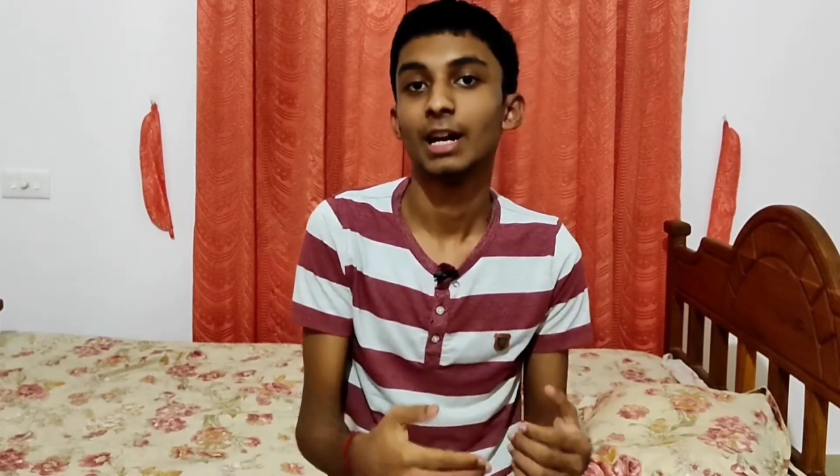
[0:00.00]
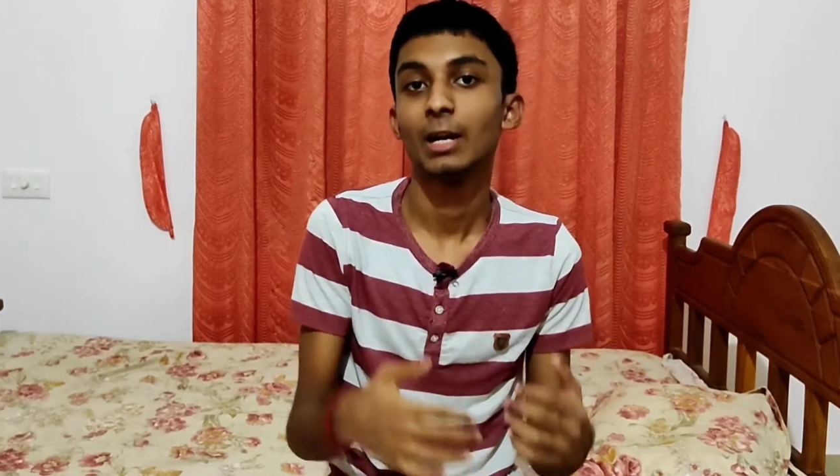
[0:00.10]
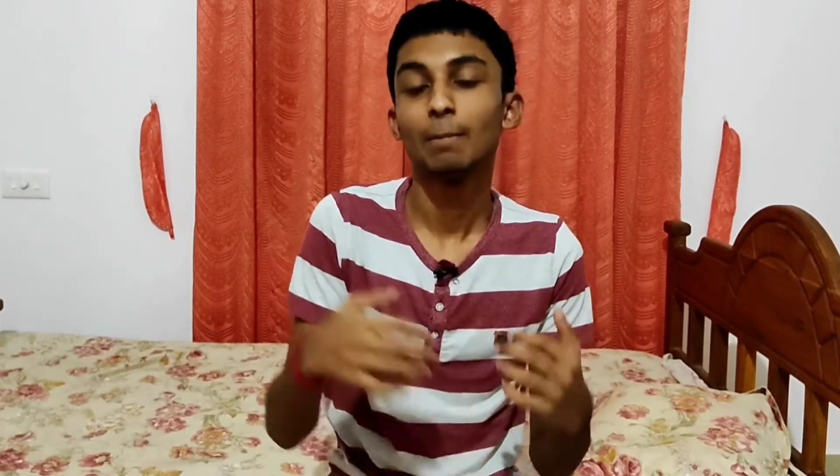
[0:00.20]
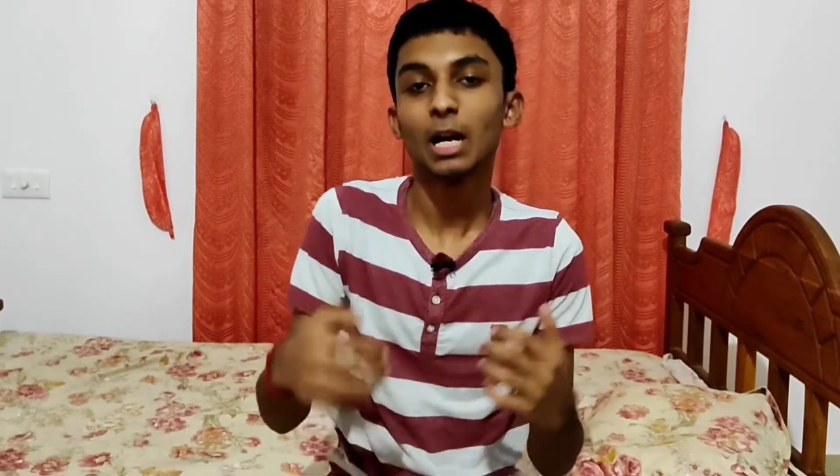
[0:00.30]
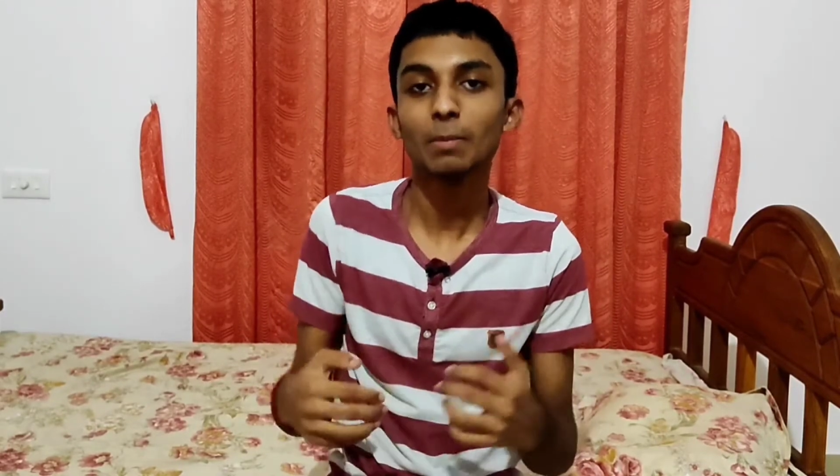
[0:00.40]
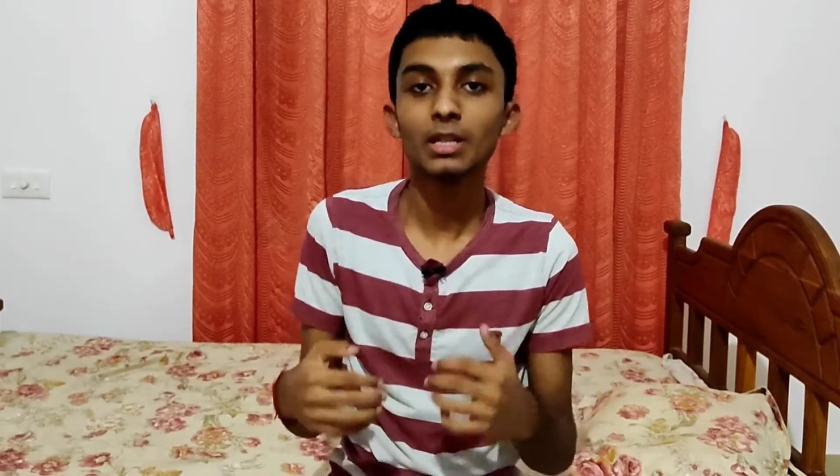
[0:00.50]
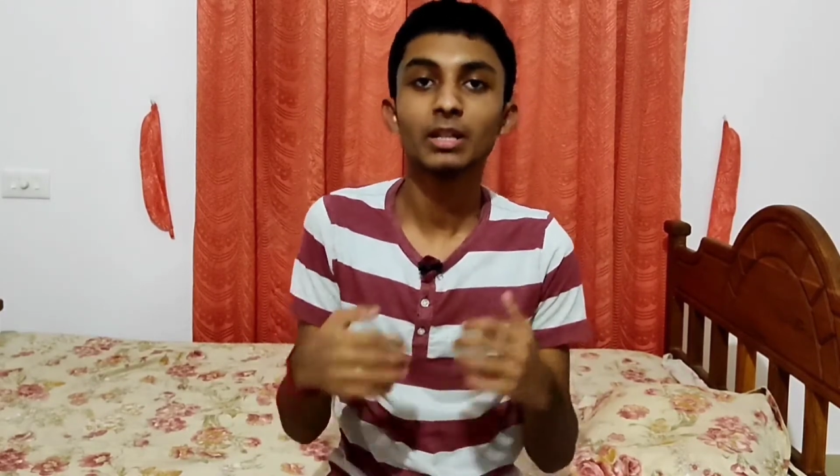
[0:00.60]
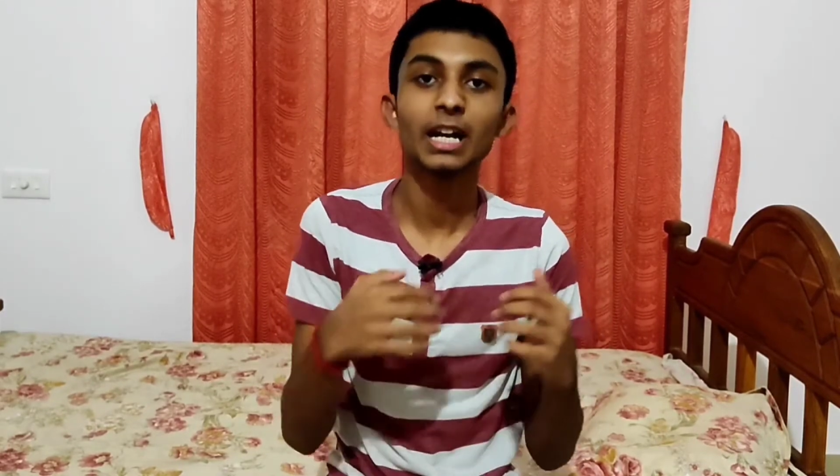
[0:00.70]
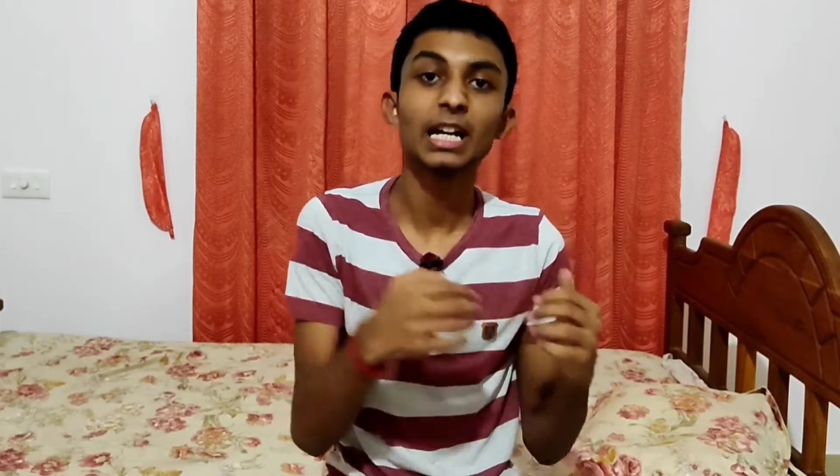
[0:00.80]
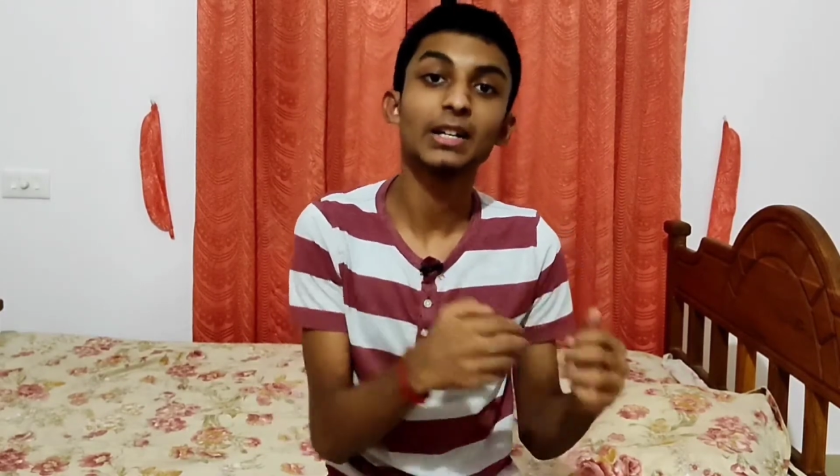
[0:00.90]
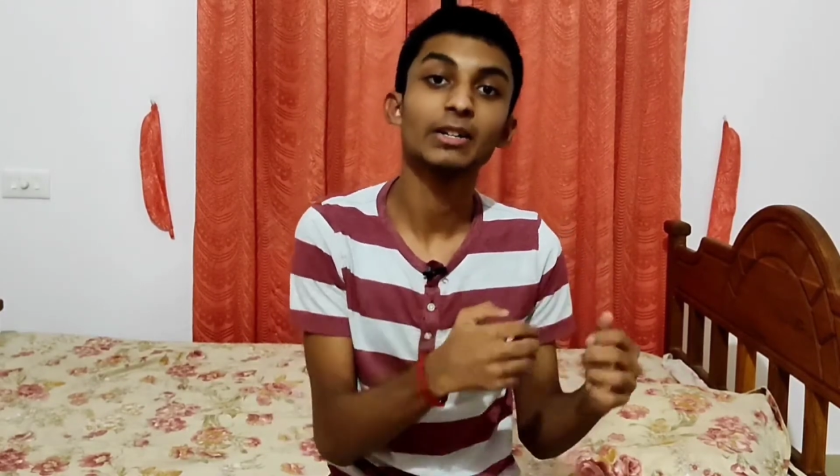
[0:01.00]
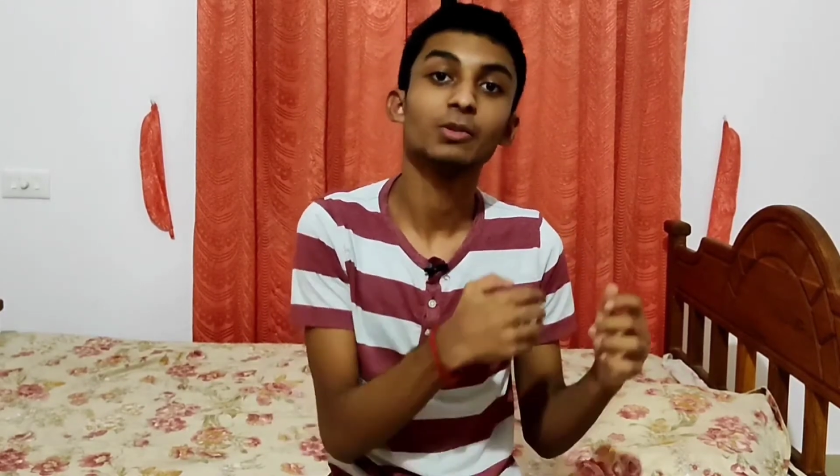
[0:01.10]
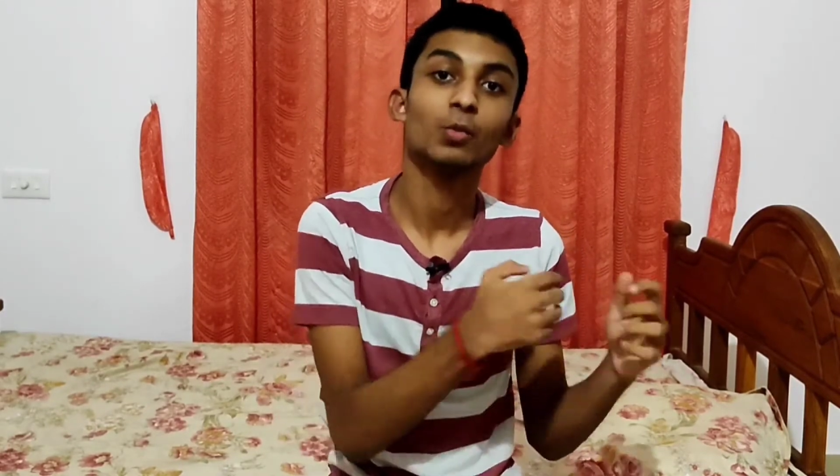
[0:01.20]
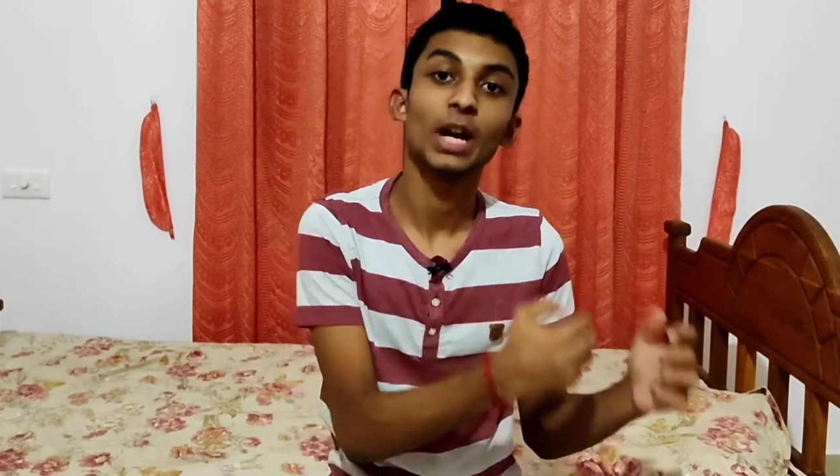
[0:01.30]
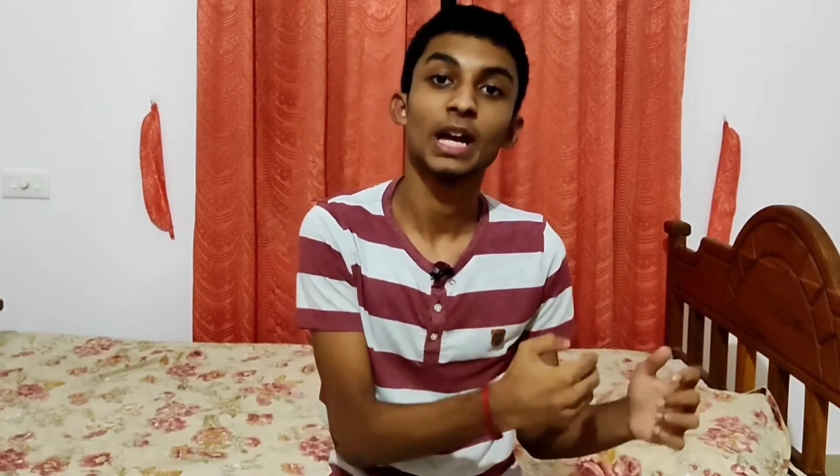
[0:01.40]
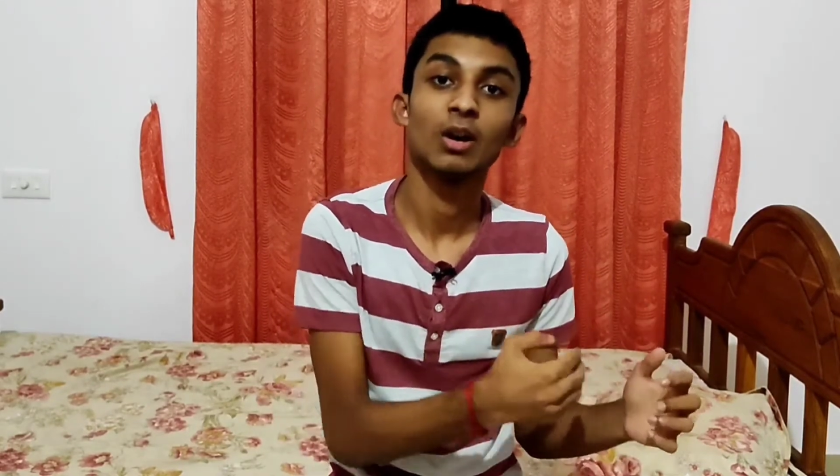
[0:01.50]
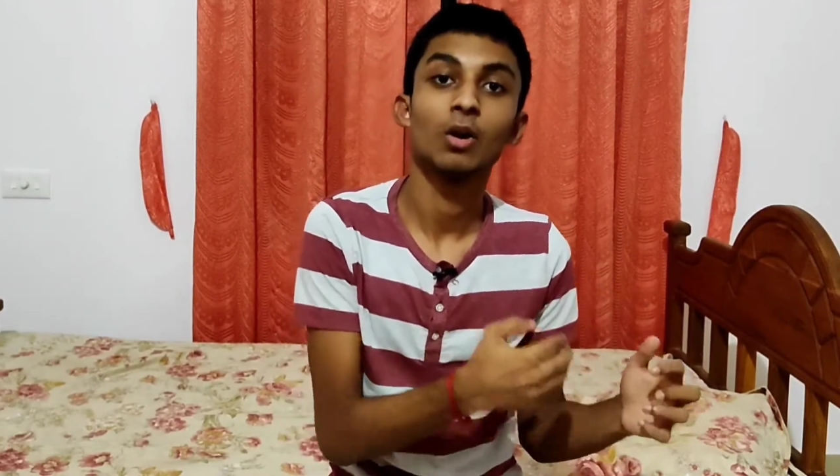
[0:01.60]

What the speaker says: it might be the writer's way